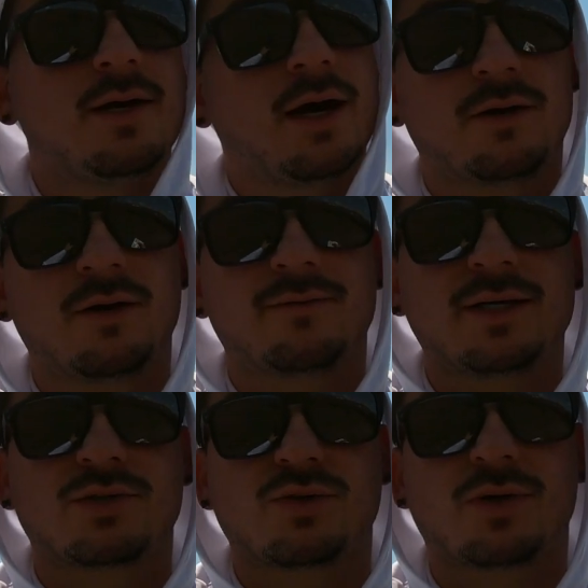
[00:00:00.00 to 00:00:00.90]
I don't know if
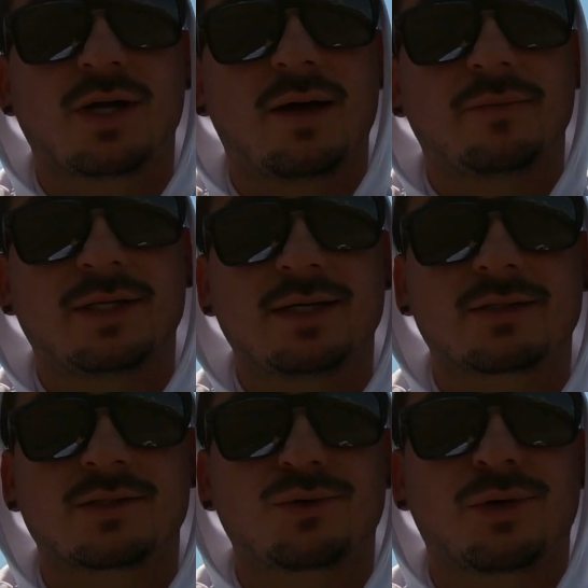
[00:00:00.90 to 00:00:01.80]
that's true or not, but
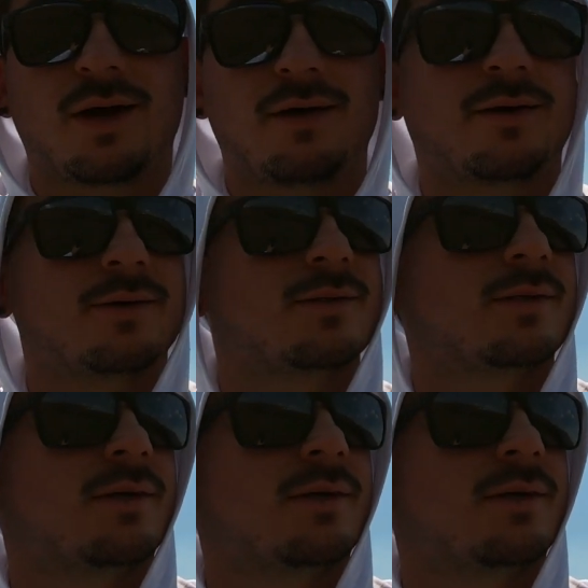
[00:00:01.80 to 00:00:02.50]
that's the story I heard.